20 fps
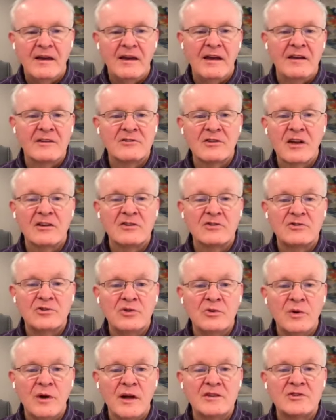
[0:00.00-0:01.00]
It's like a
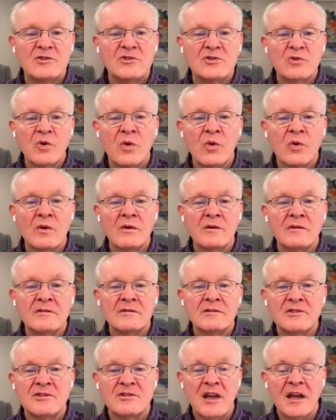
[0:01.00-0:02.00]
two-edged sword.
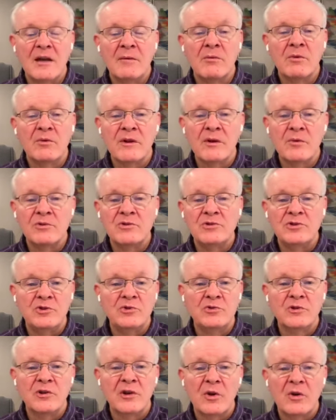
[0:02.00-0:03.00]
The saber that was
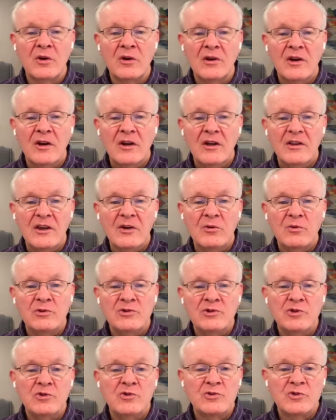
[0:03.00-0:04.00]

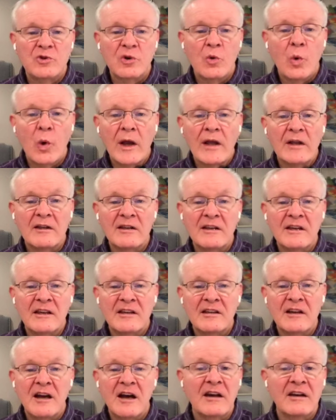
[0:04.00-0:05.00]
used to quickly
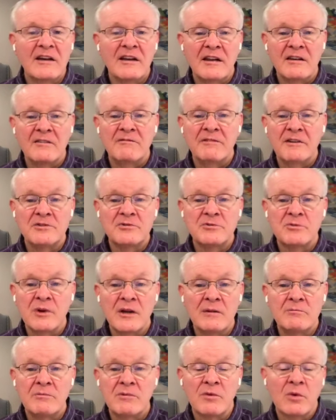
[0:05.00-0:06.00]
cut and
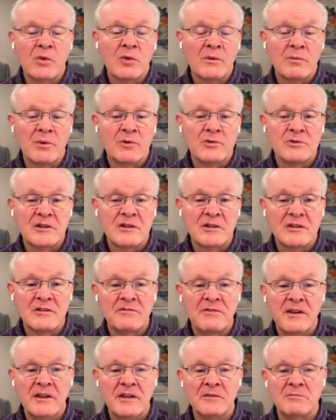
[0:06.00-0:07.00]
eviscerate before a person could
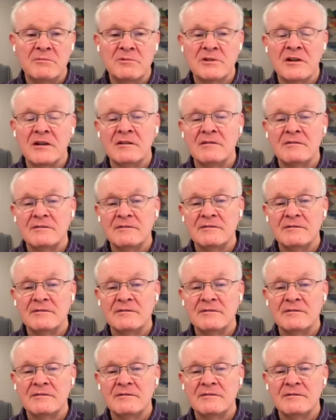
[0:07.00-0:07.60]
defend himself.